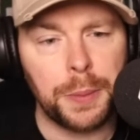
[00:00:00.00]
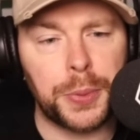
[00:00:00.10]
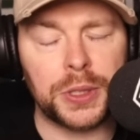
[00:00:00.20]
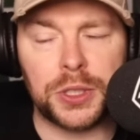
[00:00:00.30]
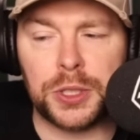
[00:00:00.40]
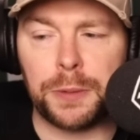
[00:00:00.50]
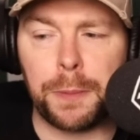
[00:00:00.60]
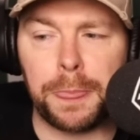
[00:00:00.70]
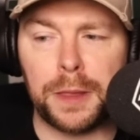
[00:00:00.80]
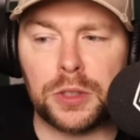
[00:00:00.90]
but
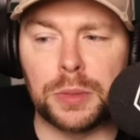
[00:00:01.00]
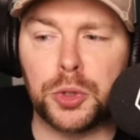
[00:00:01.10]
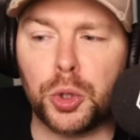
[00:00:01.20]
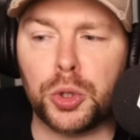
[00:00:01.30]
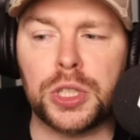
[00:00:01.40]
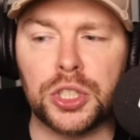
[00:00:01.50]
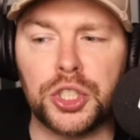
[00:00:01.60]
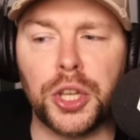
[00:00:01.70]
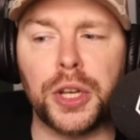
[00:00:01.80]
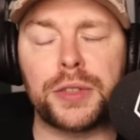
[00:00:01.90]
some sources and
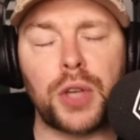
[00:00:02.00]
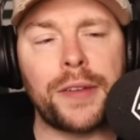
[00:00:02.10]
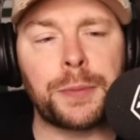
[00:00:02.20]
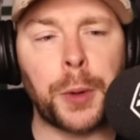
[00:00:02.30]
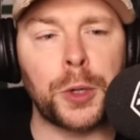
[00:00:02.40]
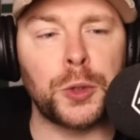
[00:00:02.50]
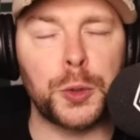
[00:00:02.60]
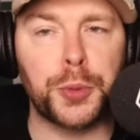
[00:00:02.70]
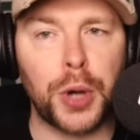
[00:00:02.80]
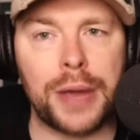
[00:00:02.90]
journalists I've spoken to
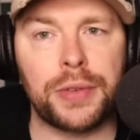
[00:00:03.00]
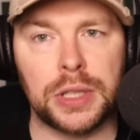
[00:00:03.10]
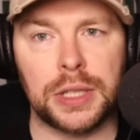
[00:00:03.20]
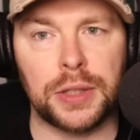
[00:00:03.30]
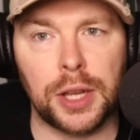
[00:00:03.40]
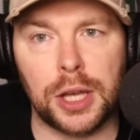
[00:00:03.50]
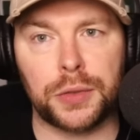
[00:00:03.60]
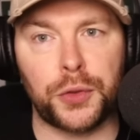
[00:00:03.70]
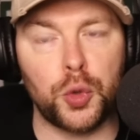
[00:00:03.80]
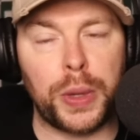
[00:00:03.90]
privately in the last
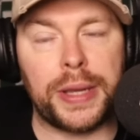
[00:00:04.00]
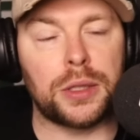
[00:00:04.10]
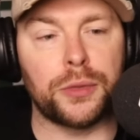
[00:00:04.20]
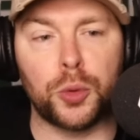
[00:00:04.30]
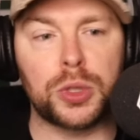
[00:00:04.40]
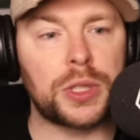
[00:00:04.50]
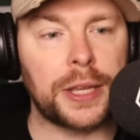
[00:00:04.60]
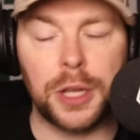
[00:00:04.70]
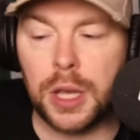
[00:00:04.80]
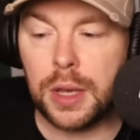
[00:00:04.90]
few weeks have all said